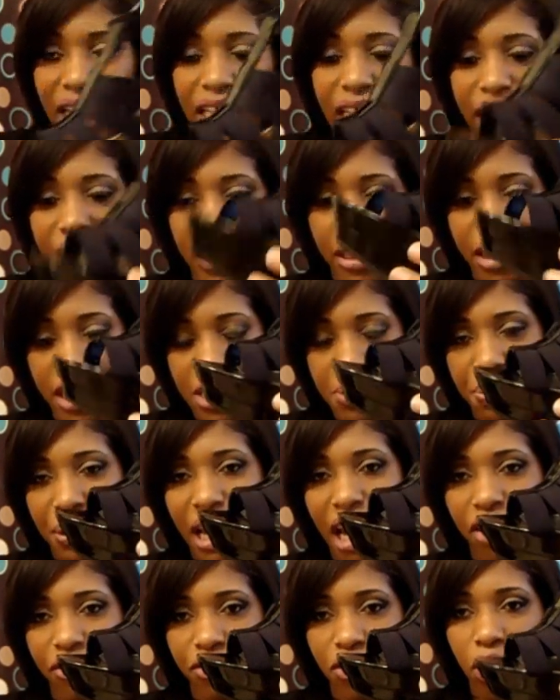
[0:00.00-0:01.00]
and this
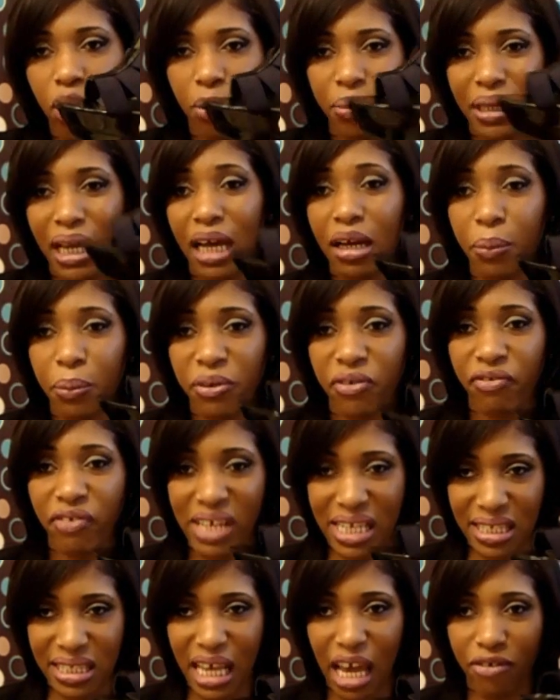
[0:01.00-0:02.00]
platform kind of
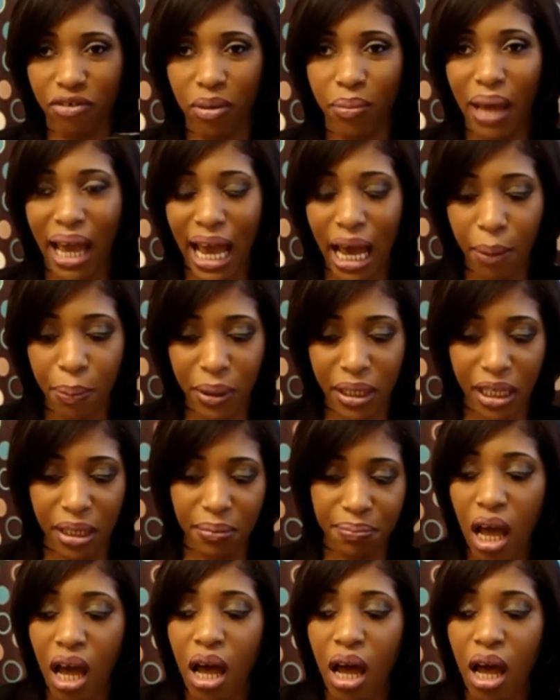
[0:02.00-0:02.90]
prevents that from happening.